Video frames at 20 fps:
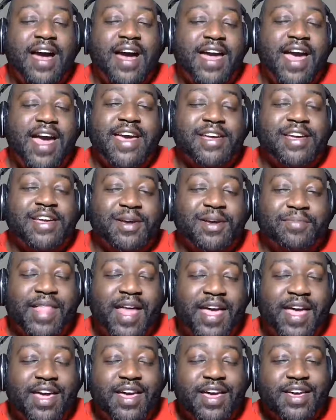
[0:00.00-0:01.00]
got hit up
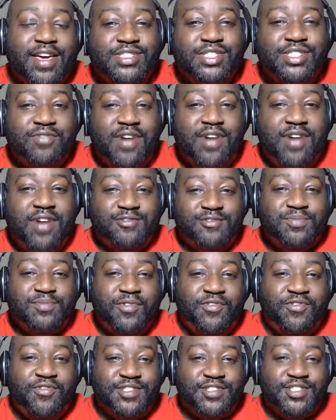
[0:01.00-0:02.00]
like 2 hours
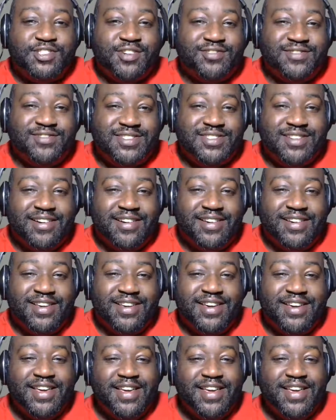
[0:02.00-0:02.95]
before the show started.